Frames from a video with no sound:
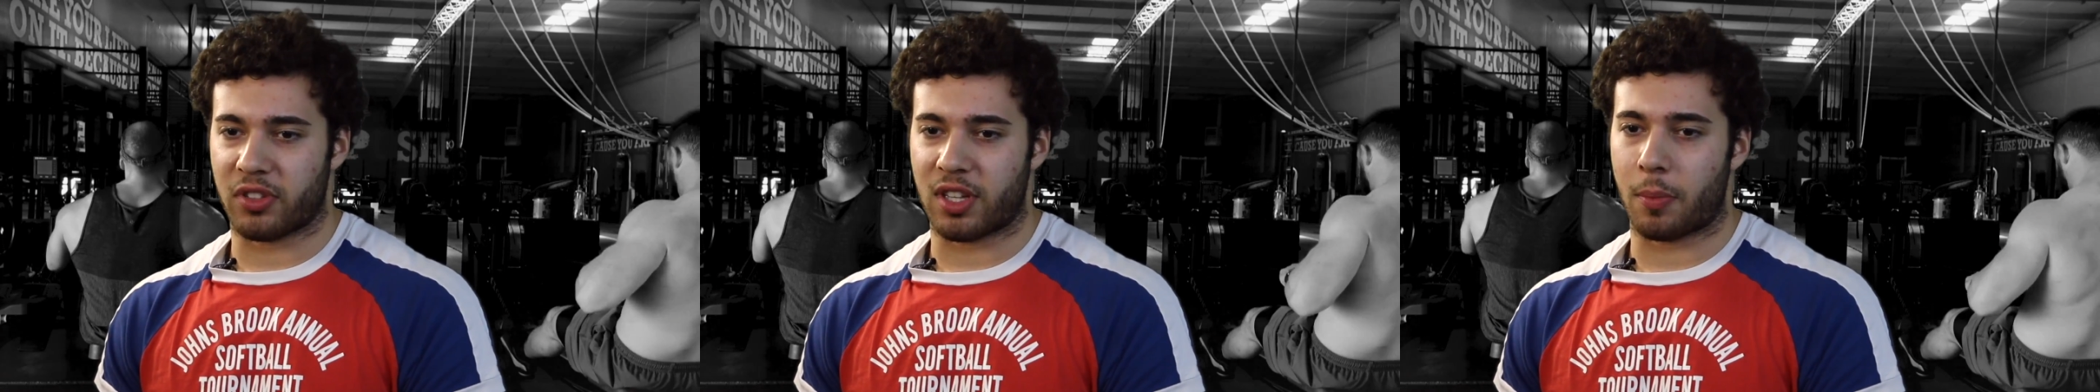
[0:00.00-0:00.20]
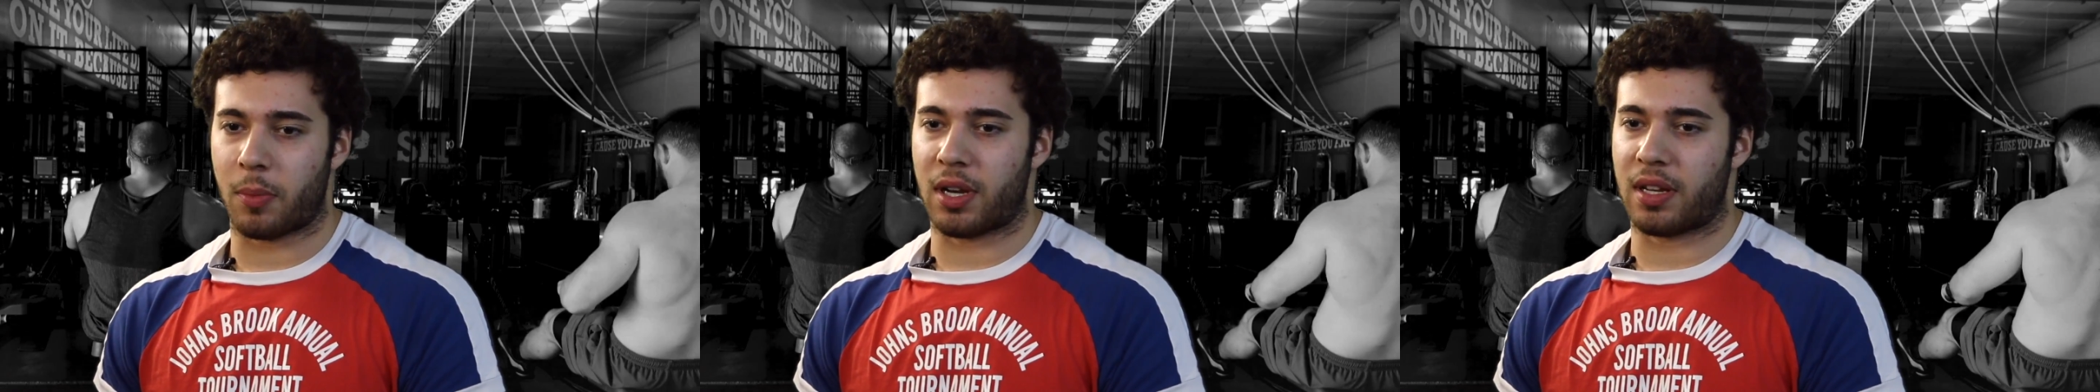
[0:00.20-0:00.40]

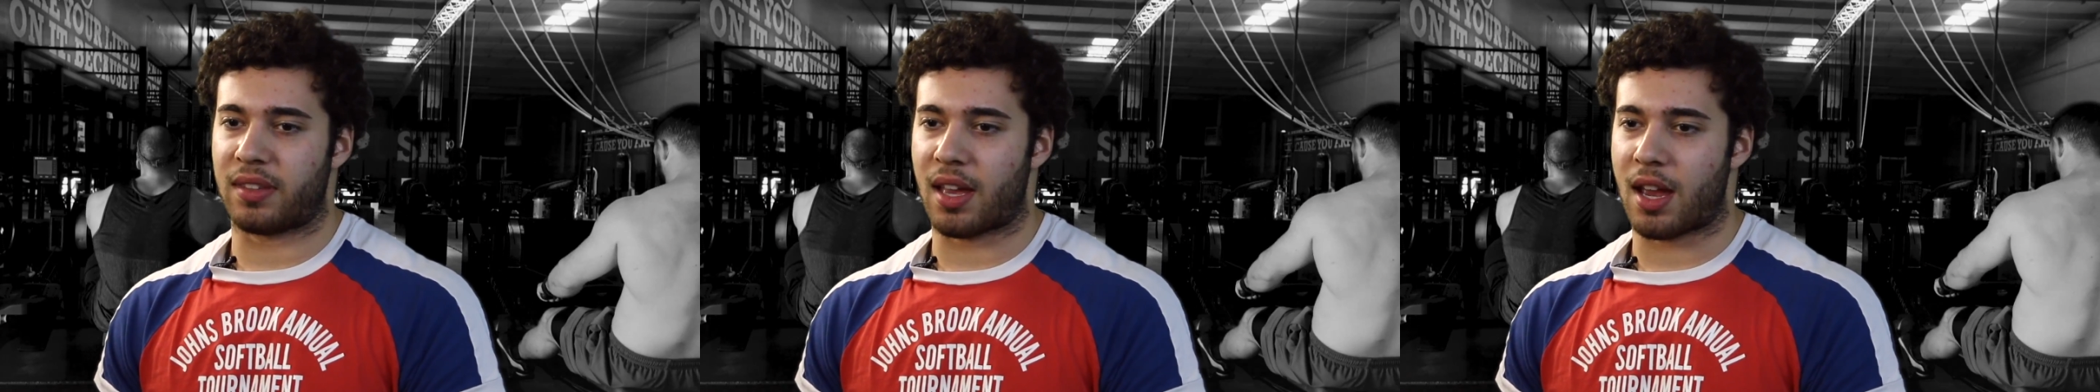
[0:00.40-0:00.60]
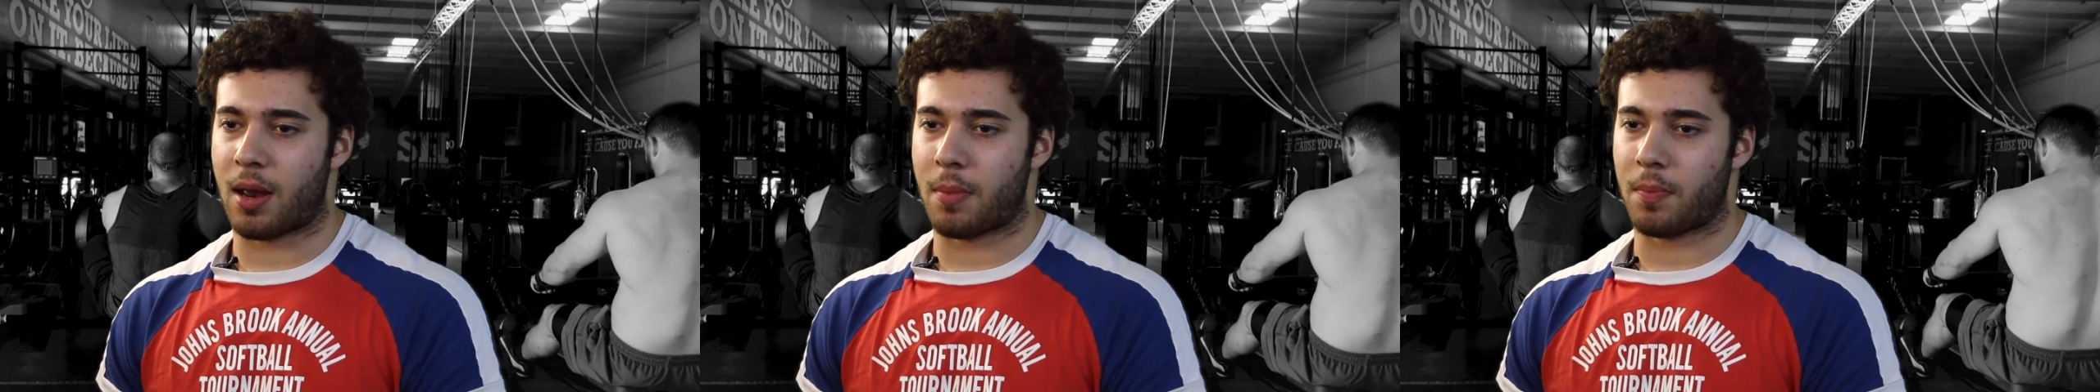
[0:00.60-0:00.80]
step at a
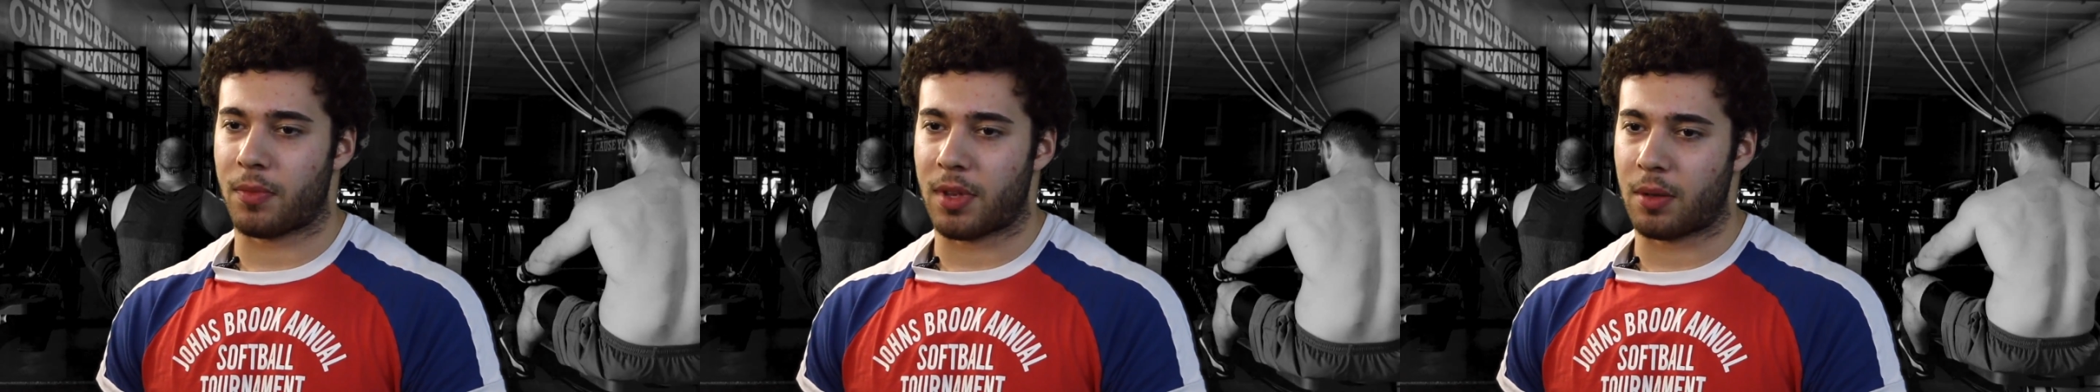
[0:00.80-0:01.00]
time.